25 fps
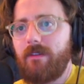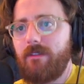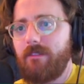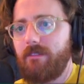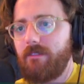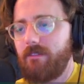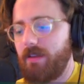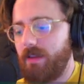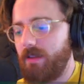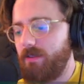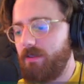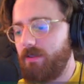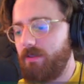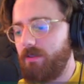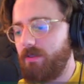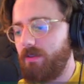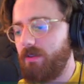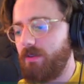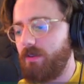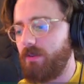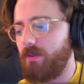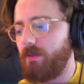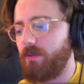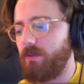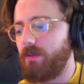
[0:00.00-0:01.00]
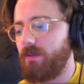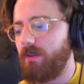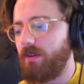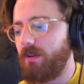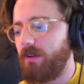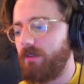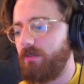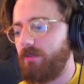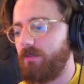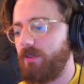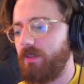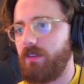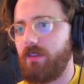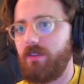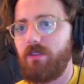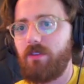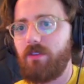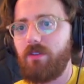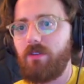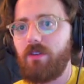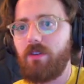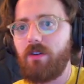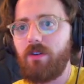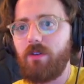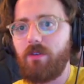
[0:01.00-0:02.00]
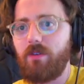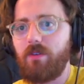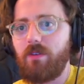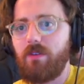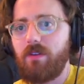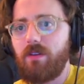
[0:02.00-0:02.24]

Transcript: I don't know. I really don't know.